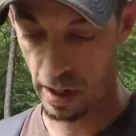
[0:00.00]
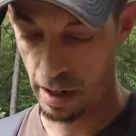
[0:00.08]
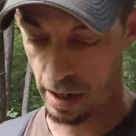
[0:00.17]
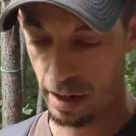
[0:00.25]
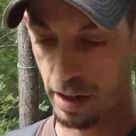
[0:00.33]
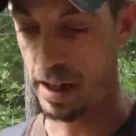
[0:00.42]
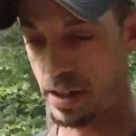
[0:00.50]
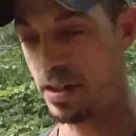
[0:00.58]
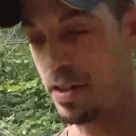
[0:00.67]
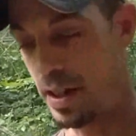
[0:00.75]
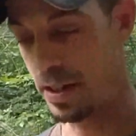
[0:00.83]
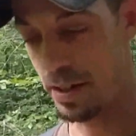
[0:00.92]
That's
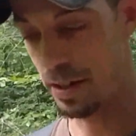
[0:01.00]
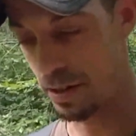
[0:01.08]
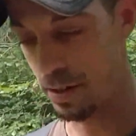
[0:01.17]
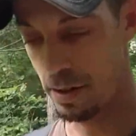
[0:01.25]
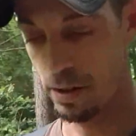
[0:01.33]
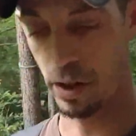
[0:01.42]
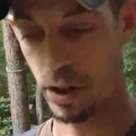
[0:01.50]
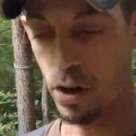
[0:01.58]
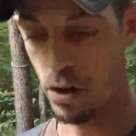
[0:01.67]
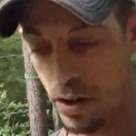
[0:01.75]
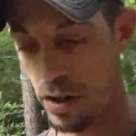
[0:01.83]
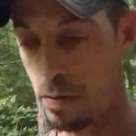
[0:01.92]
the curse
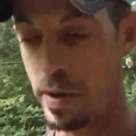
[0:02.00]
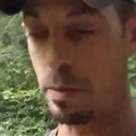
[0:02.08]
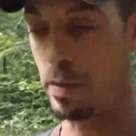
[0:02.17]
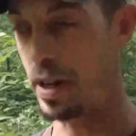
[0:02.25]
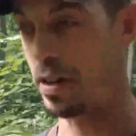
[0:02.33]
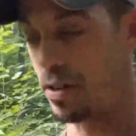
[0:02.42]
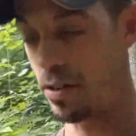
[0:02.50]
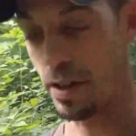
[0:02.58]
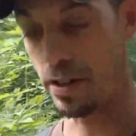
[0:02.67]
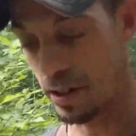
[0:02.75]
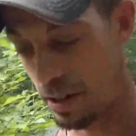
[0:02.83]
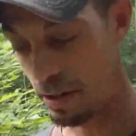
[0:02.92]
of the big bears right
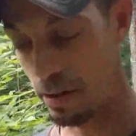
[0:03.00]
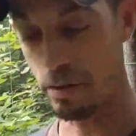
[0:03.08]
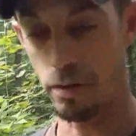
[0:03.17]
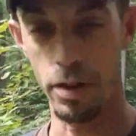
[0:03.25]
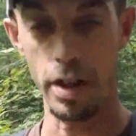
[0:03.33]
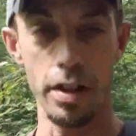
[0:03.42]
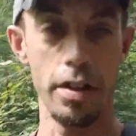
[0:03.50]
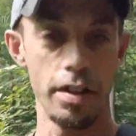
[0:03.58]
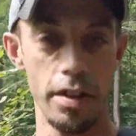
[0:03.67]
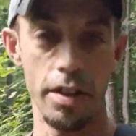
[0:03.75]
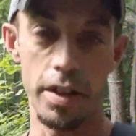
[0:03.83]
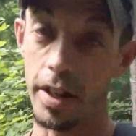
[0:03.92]
there, though. They
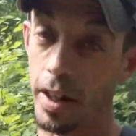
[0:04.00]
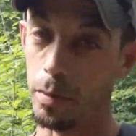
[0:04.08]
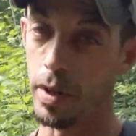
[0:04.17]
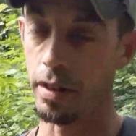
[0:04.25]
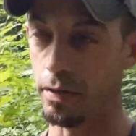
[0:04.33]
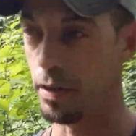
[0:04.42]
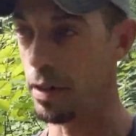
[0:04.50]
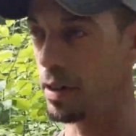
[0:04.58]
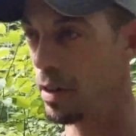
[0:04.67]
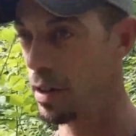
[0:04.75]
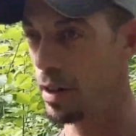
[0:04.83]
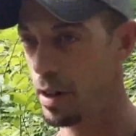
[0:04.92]
didn't get big for
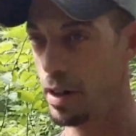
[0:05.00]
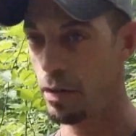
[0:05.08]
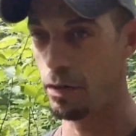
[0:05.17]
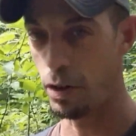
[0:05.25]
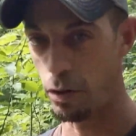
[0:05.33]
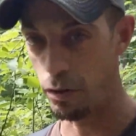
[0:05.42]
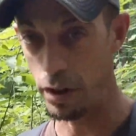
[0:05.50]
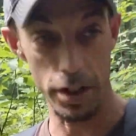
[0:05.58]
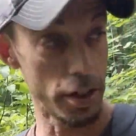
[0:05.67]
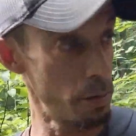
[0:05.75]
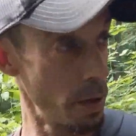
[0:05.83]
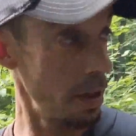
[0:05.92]
no reason. But